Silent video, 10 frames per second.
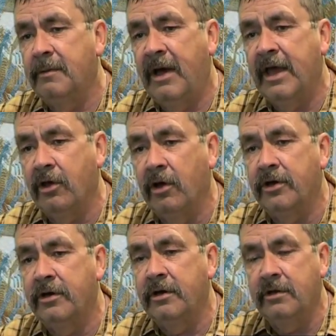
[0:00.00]
by
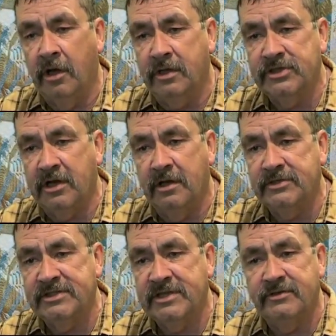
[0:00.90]
God and God's
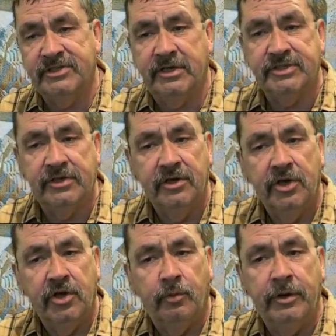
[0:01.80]
close associates,
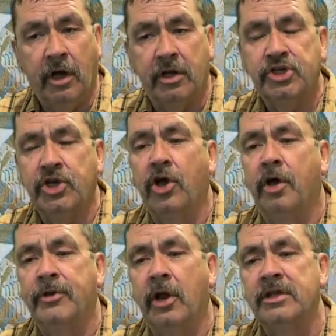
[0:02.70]
we're not
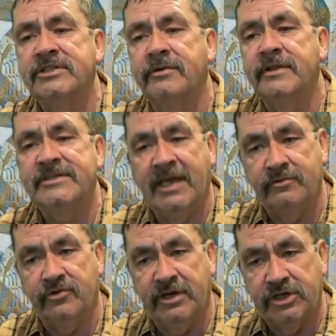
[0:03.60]
sure. But also in the
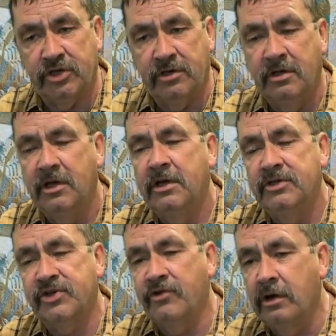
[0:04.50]
same tradition,
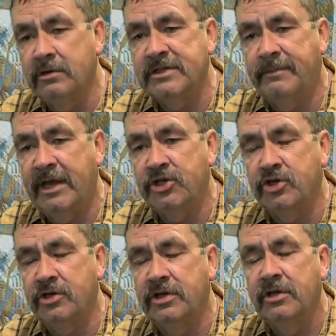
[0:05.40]
scrolls are
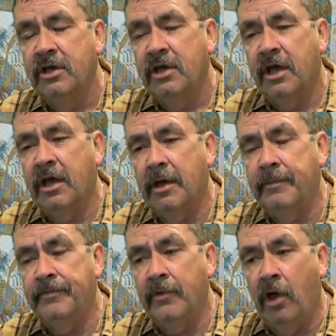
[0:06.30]
mentioned.
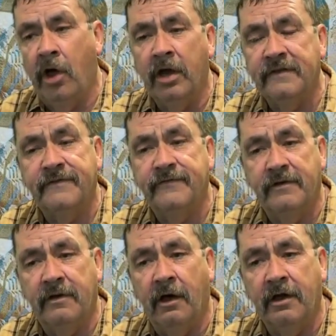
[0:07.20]
All
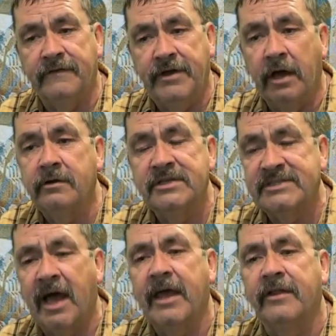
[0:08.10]
of known
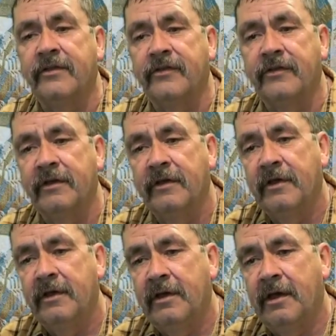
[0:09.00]
science
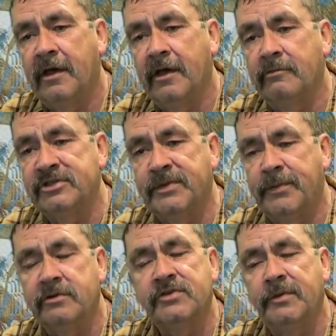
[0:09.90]
was
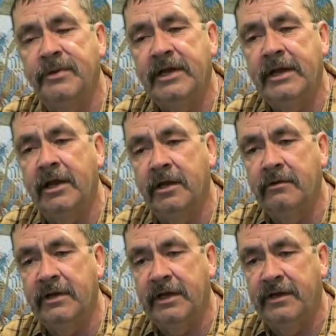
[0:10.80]
supposed to have been
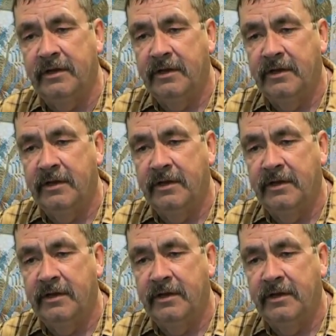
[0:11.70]
included